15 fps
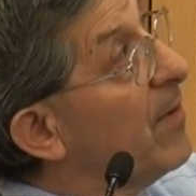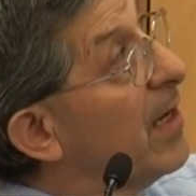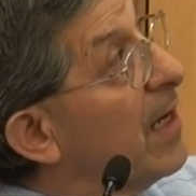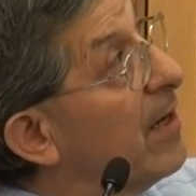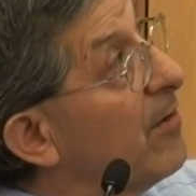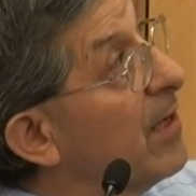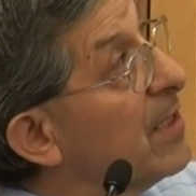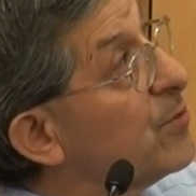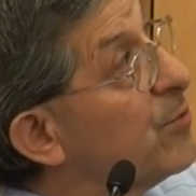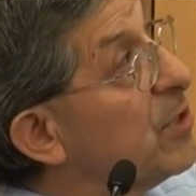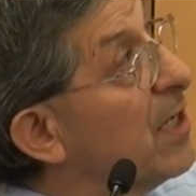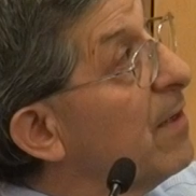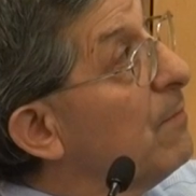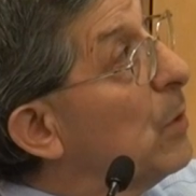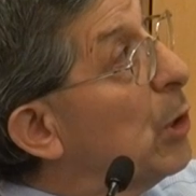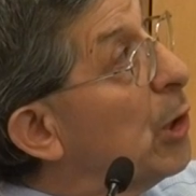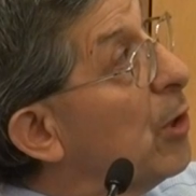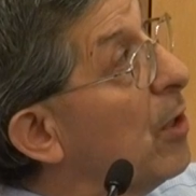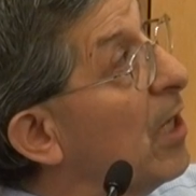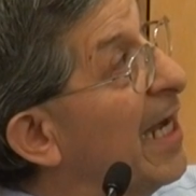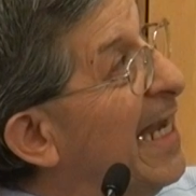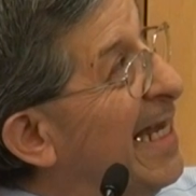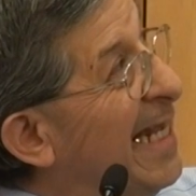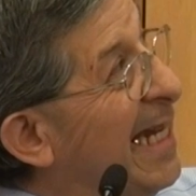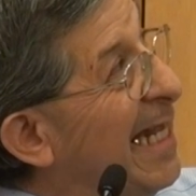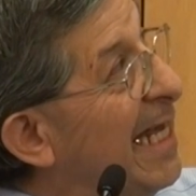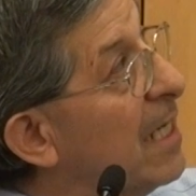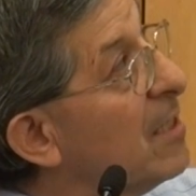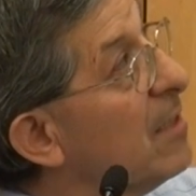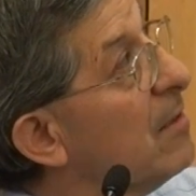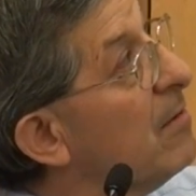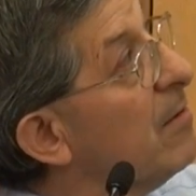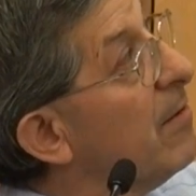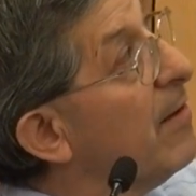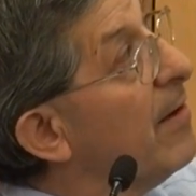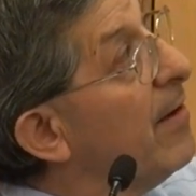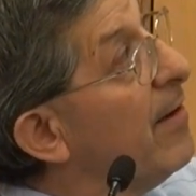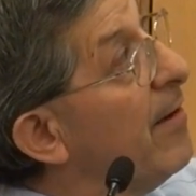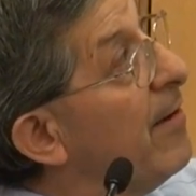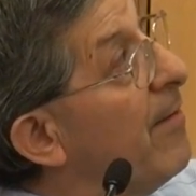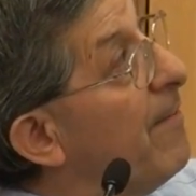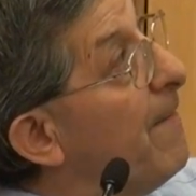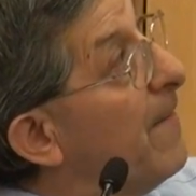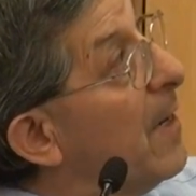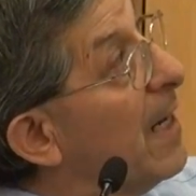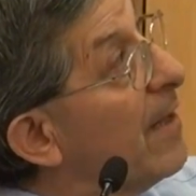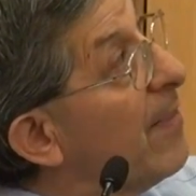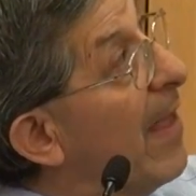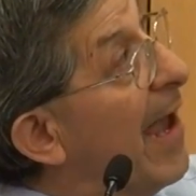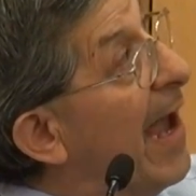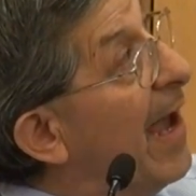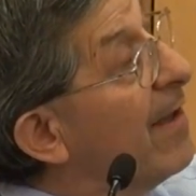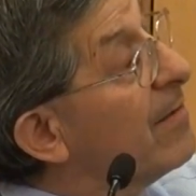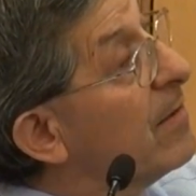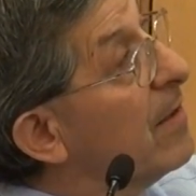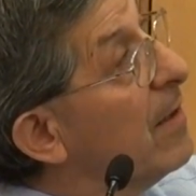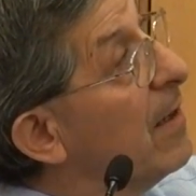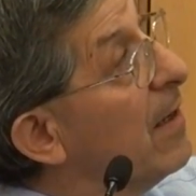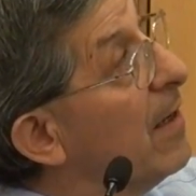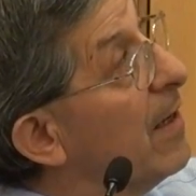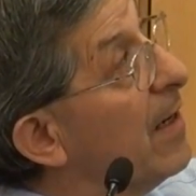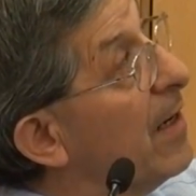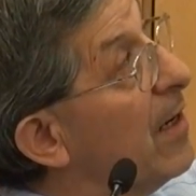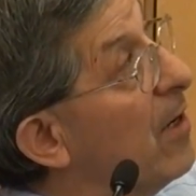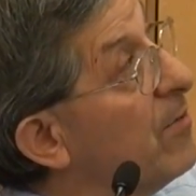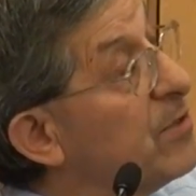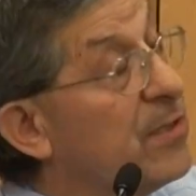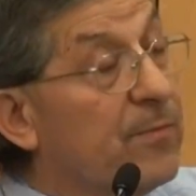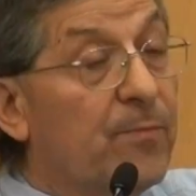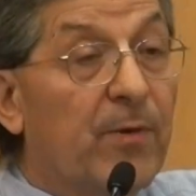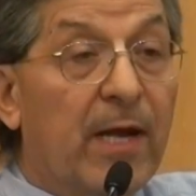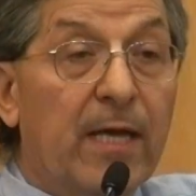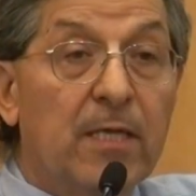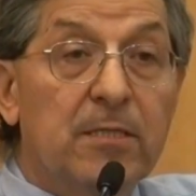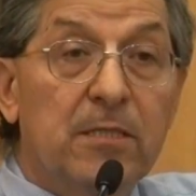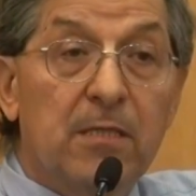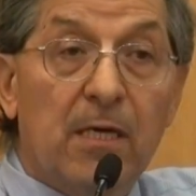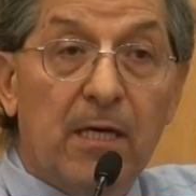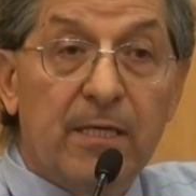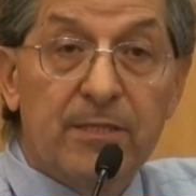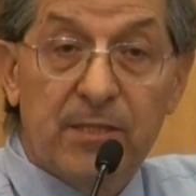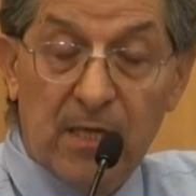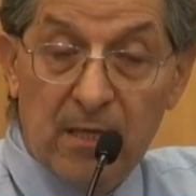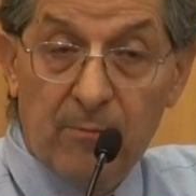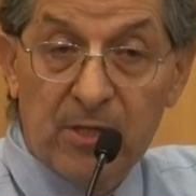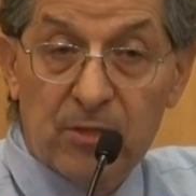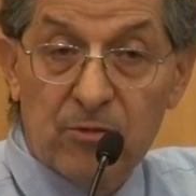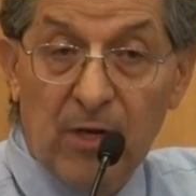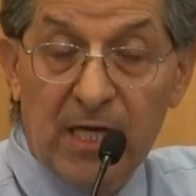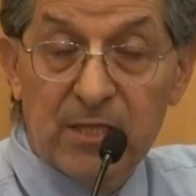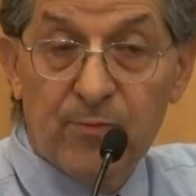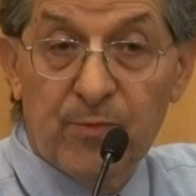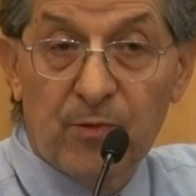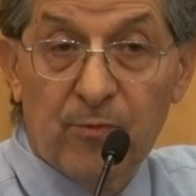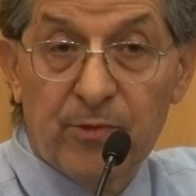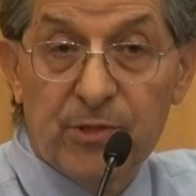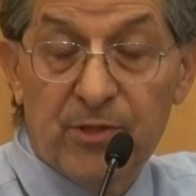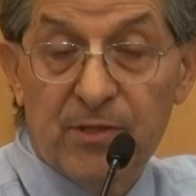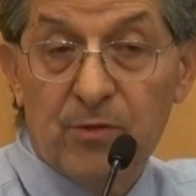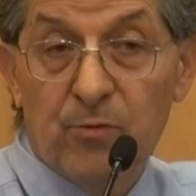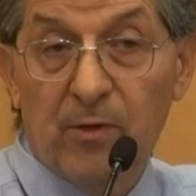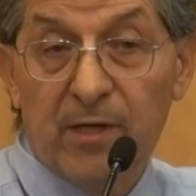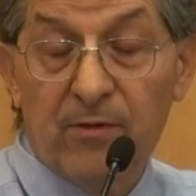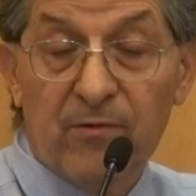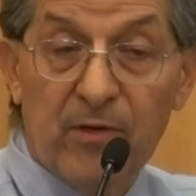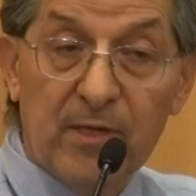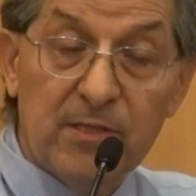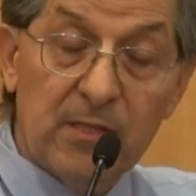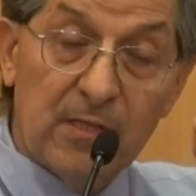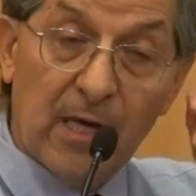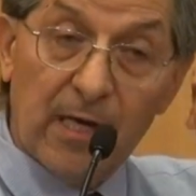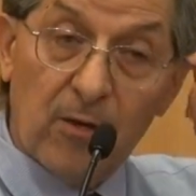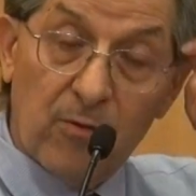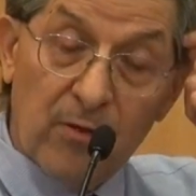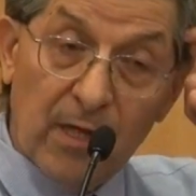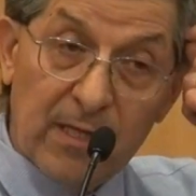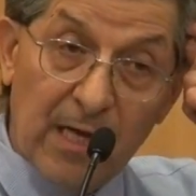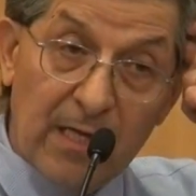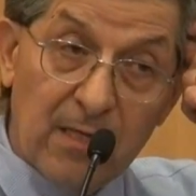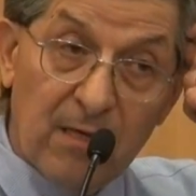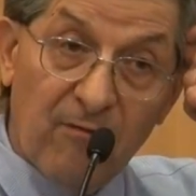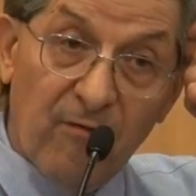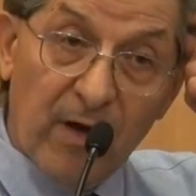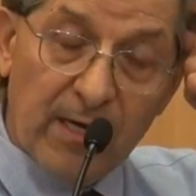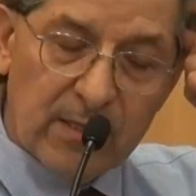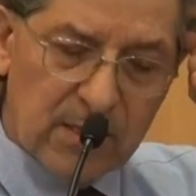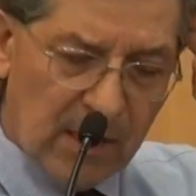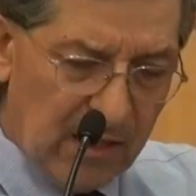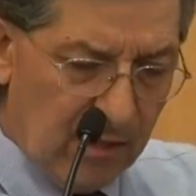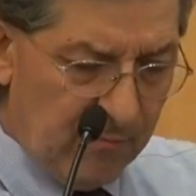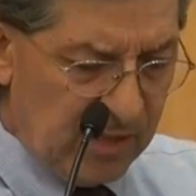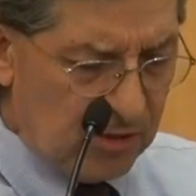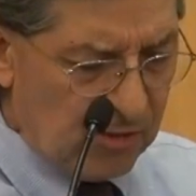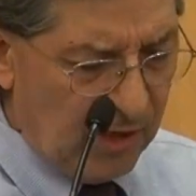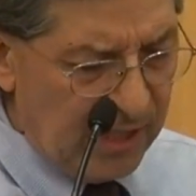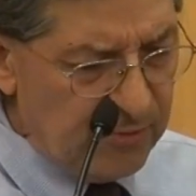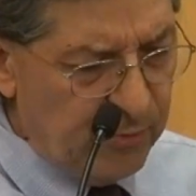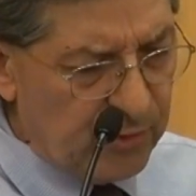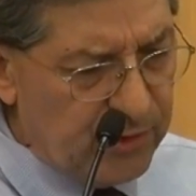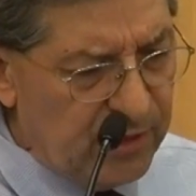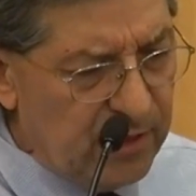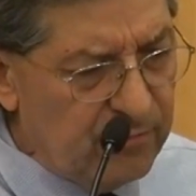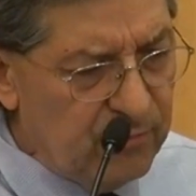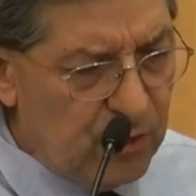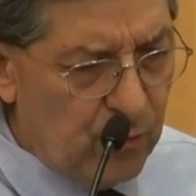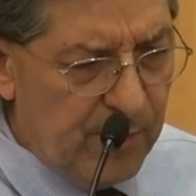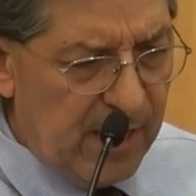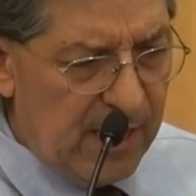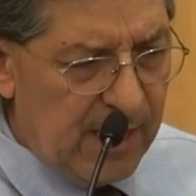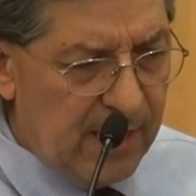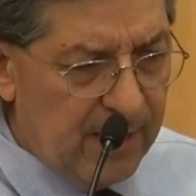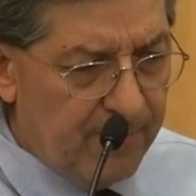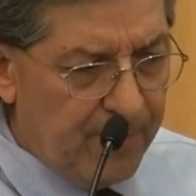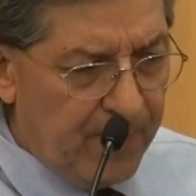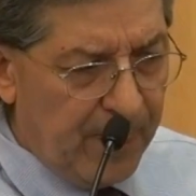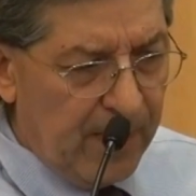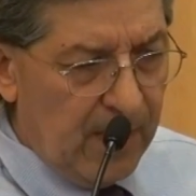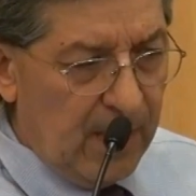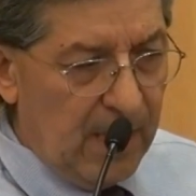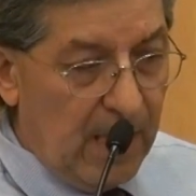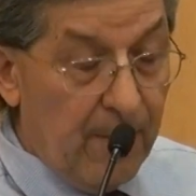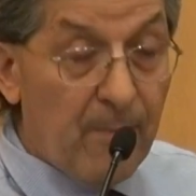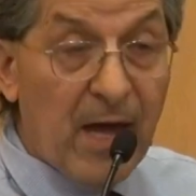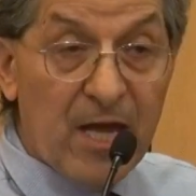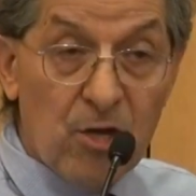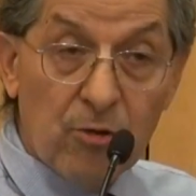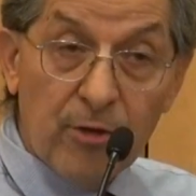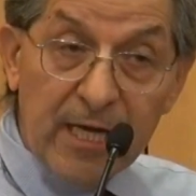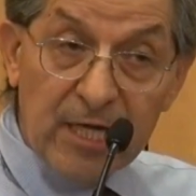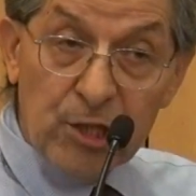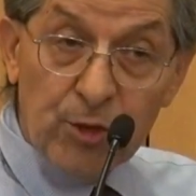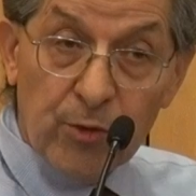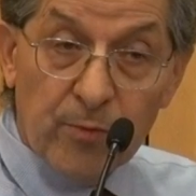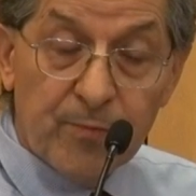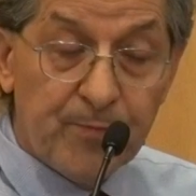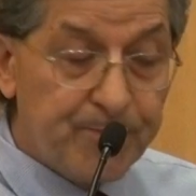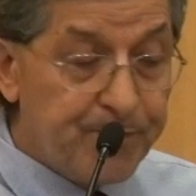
areas which are more hillier, and that obviously brings sediment transport, which is one of the things that I could identify. Sediment transport seems to be a major issue